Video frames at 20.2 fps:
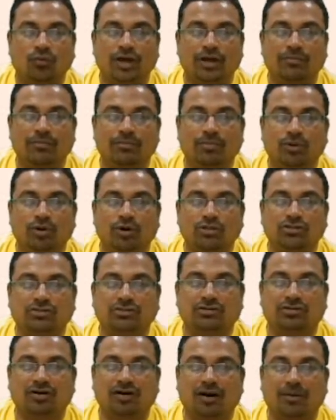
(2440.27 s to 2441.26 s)
when both
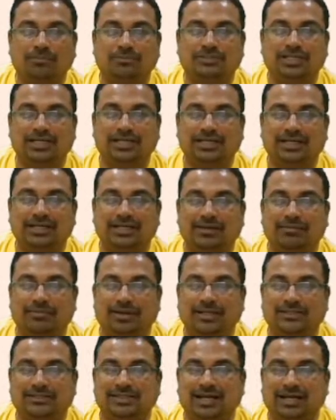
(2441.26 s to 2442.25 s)
object and
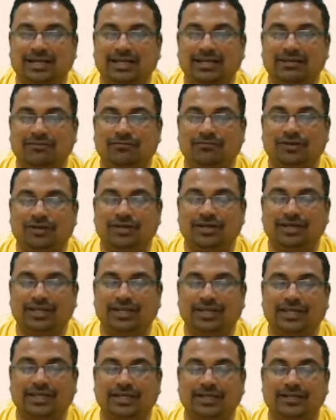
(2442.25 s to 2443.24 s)
image at
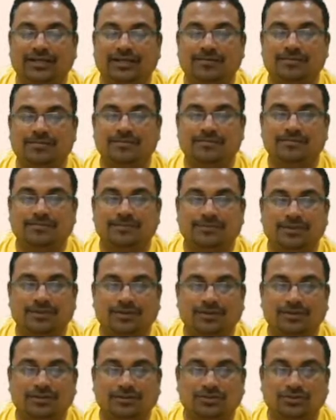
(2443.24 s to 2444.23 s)
infinity.
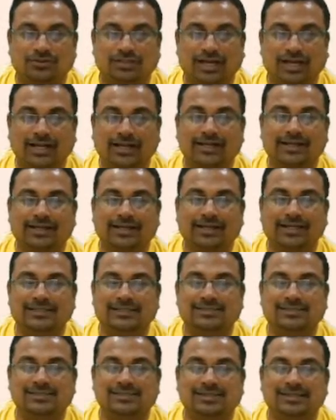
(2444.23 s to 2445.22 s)
So
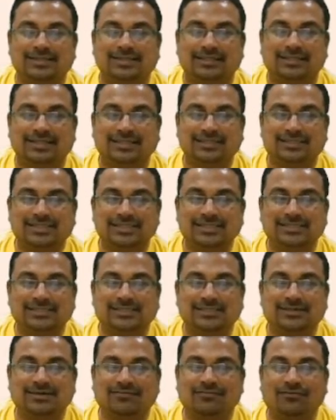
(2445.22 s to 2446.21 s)
this is
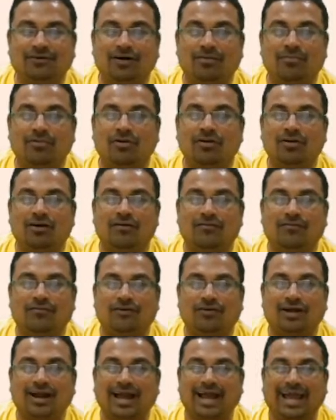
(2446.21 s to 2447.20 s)
the formula
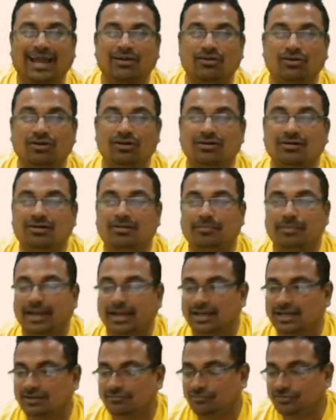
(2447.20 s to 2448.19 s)
for angular
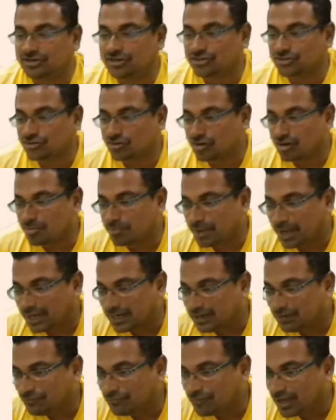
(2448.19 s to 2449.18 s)
magnification or
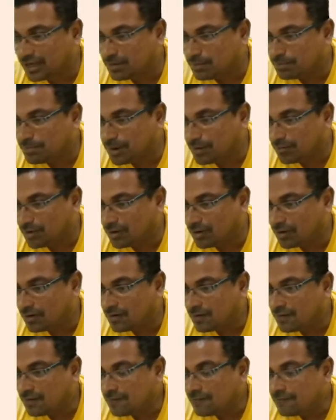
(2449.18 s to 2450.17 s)
magnifying power
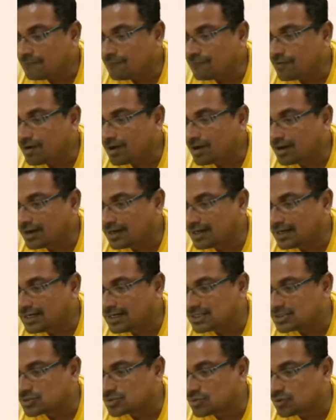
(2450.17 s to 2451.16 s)
for
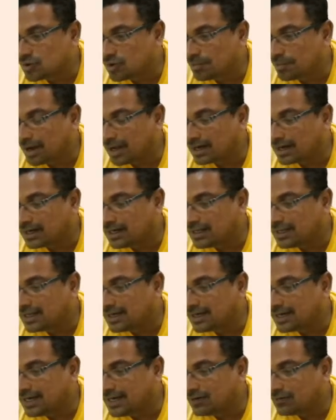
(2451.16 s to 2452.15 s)
telescope.
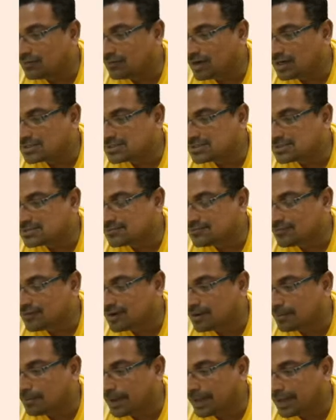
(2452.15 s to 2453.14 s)
Earlier it was
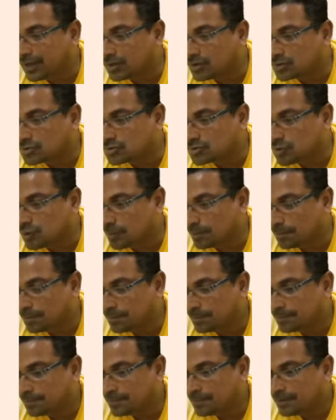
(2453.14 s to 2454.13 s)
for
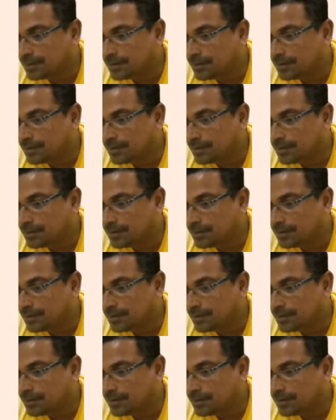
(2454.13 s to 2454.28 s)
microscope.